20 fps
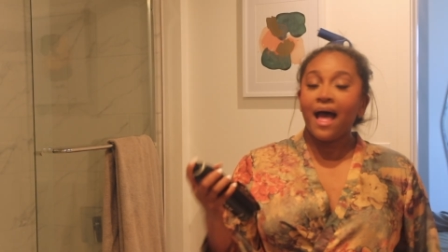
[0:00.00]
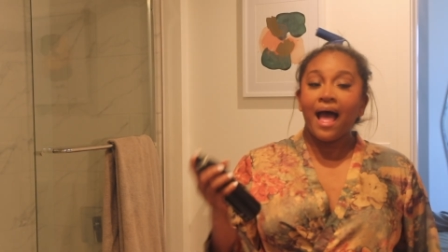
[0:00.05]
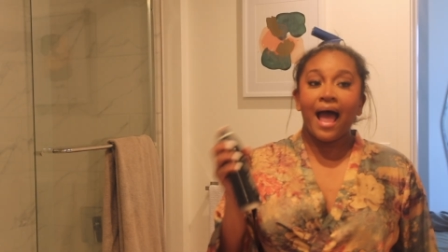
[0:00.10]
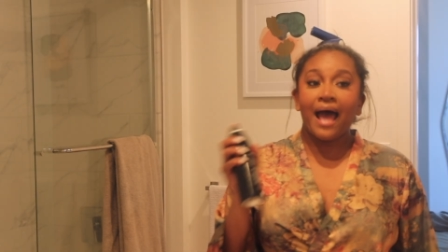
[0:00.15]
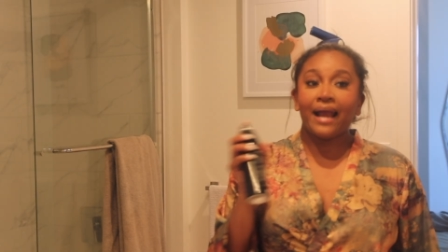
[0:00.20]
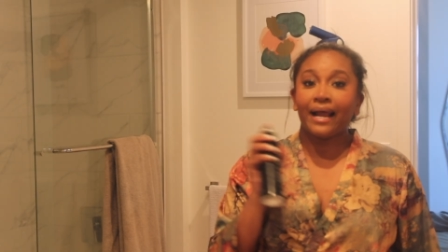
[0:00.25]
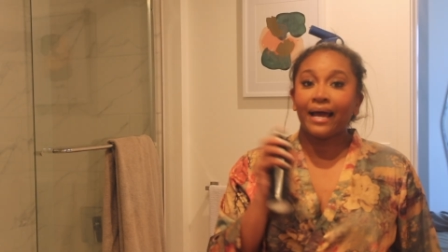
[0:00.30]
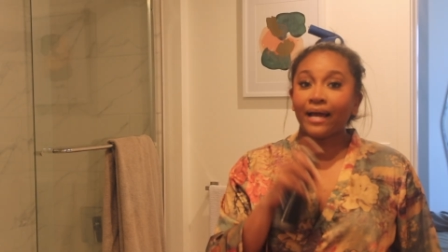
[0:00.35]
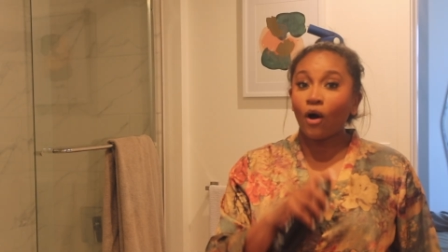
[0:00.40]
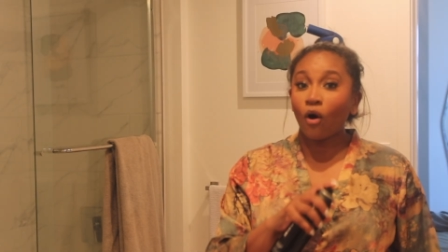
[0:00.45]

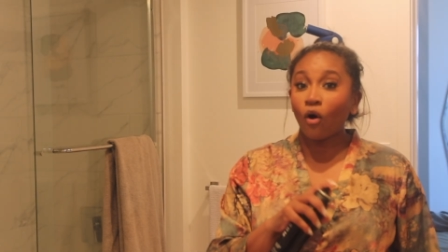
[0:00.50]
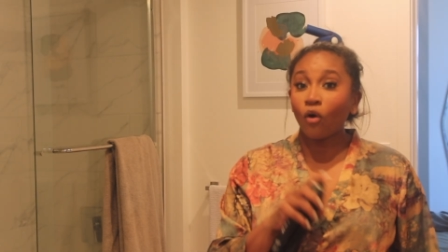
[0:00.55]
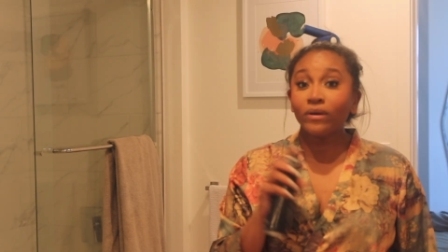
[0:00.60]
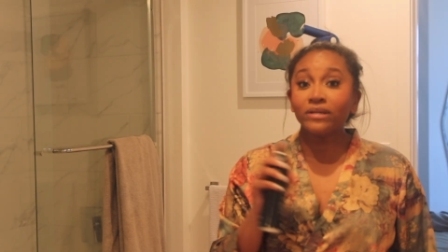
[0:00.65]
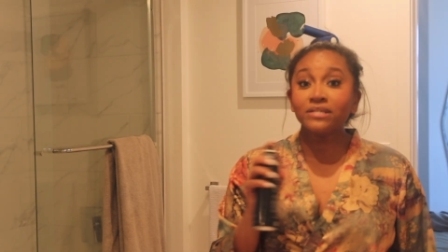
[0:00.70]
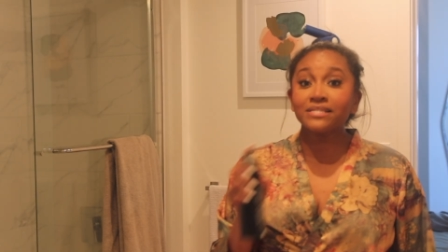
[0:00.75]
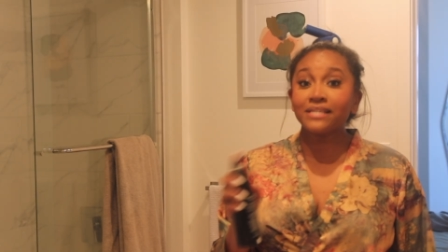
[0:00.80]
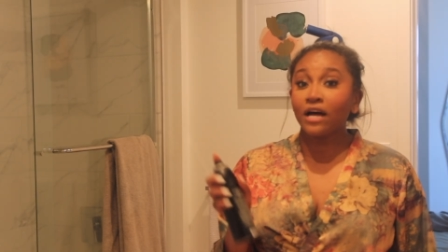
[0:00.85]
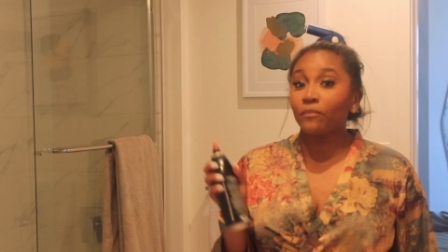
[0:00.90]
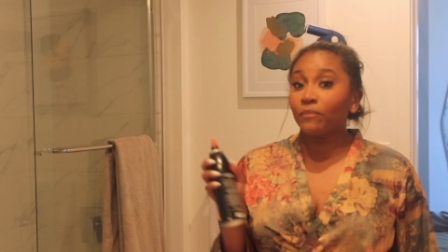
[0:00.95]
And I
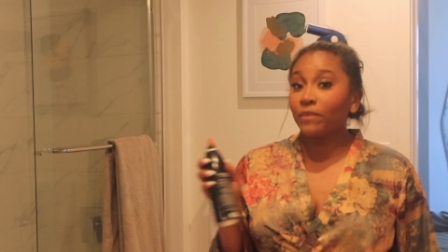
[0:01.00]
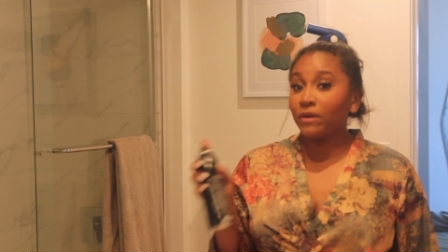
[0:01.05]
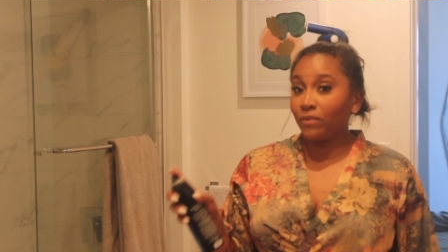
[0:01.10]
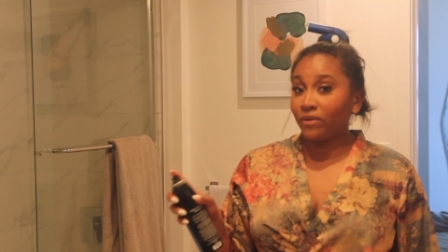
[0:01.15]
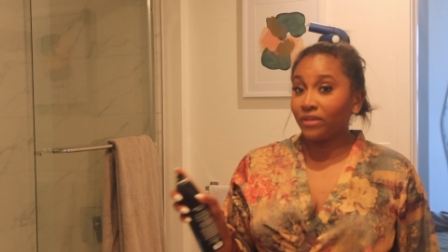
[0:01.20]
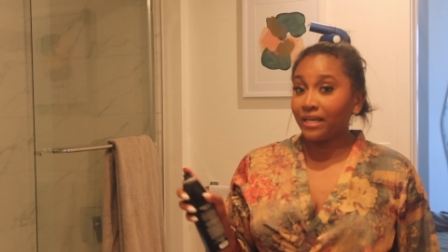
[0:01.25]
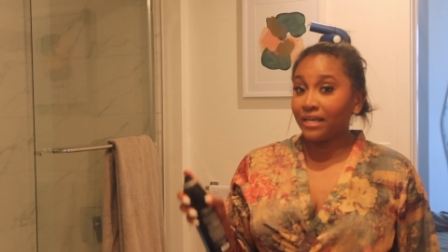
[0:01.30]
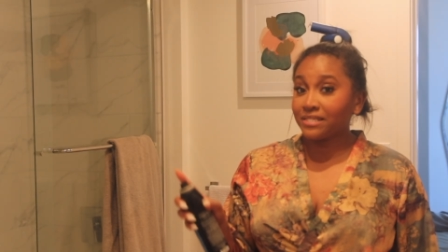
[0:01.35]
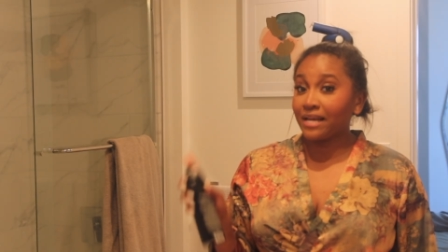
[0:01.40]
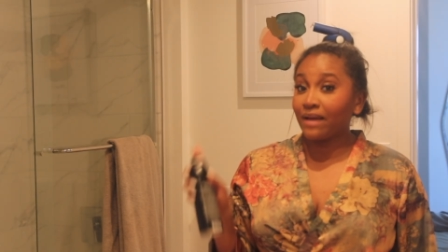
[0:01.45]
always tell
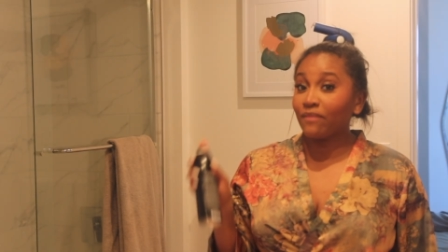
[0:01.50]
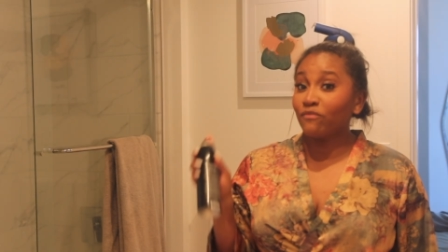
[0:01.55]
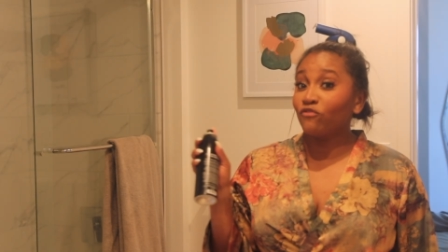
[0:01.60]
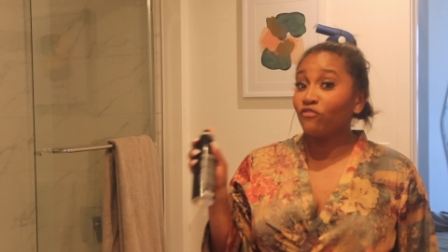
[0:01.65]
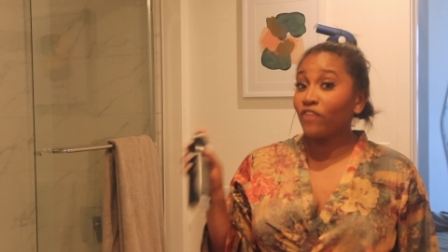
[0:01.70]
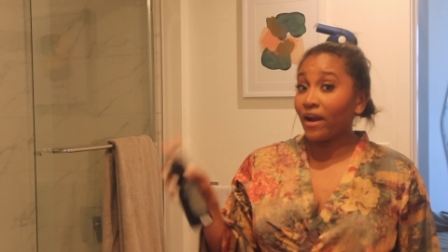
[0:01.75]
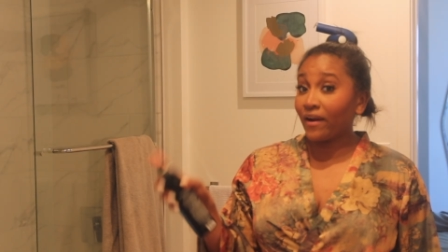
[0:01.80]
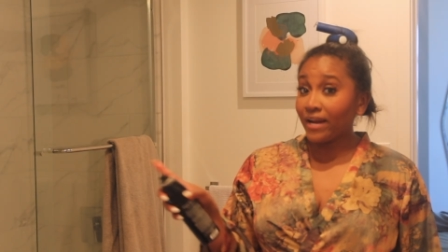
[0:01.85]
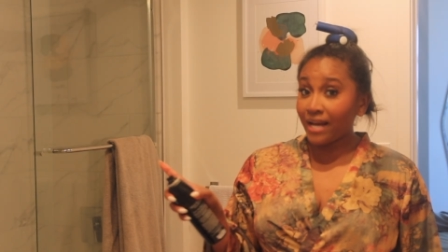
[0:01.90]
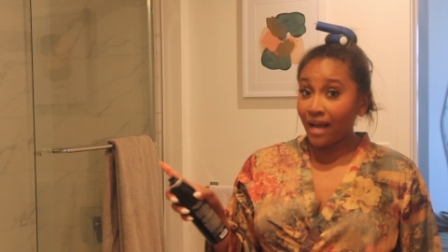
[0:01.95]
people this, I'm
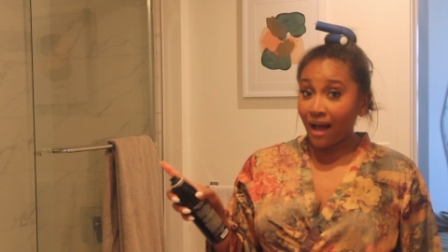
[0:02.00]
very